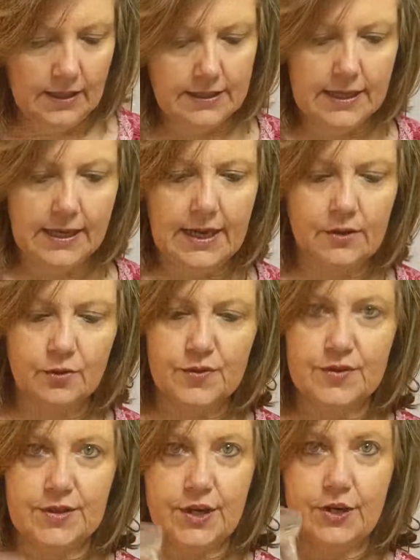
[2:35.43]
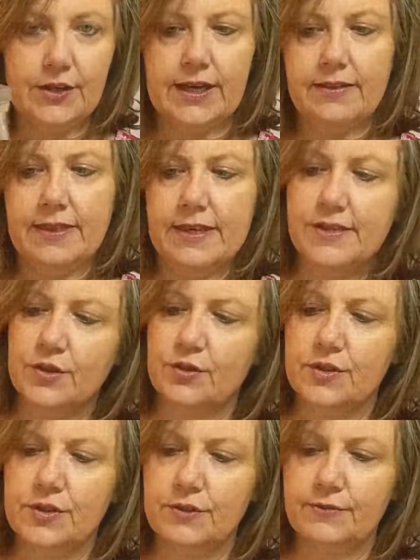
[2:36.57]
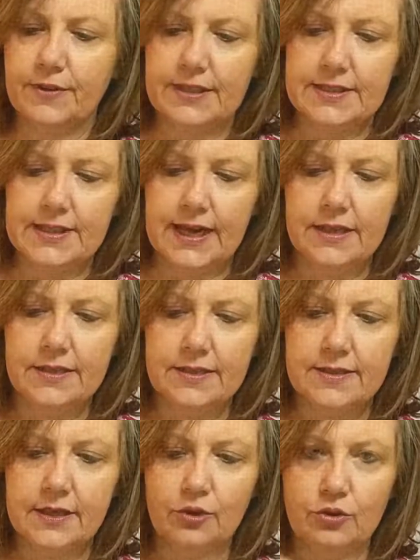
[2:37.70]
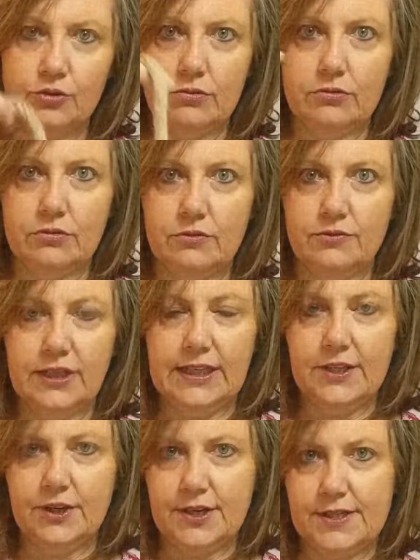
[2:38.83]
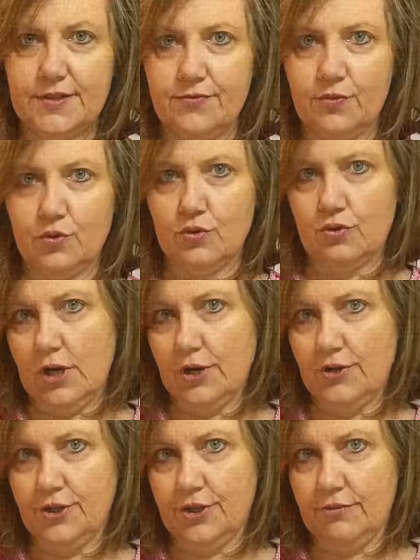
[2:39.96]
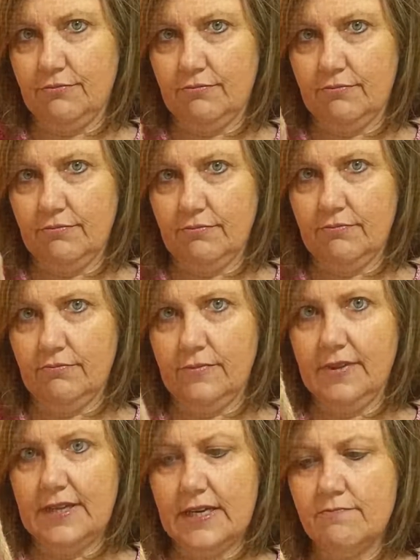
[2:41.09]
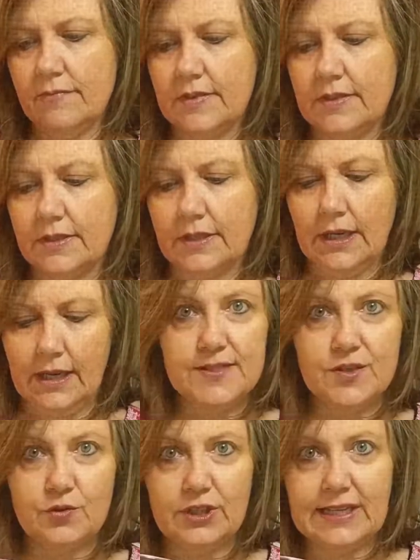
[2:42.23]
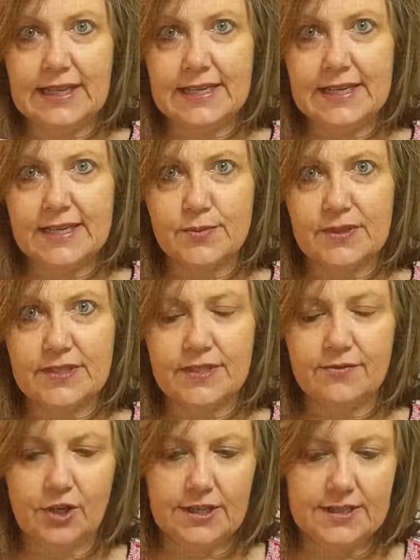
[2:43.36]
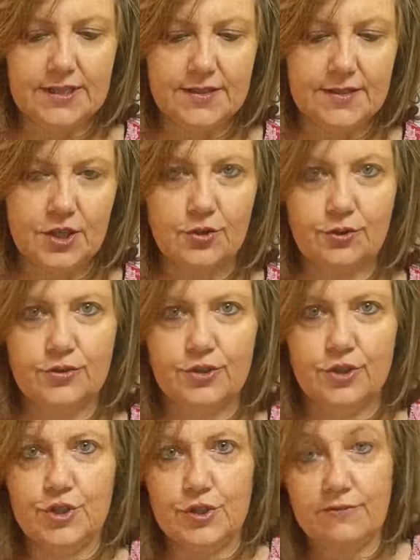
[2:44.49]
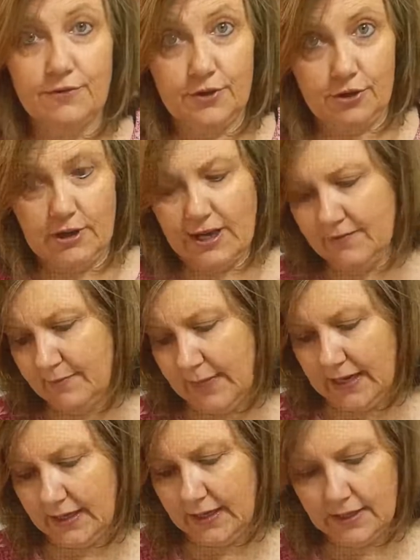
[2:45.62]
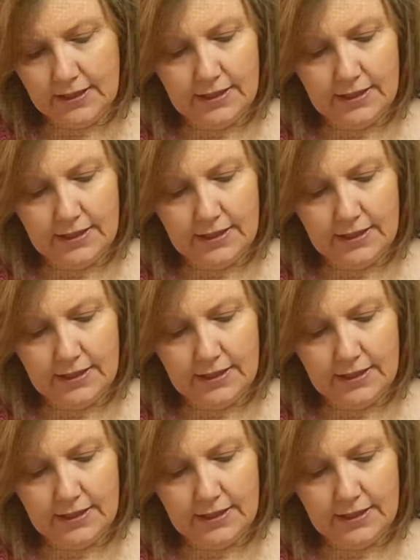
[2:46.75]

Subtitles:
You can also get these sorts of containers that look really nice for ocean themes. These are really inexpensive ideas you could do for a craft market.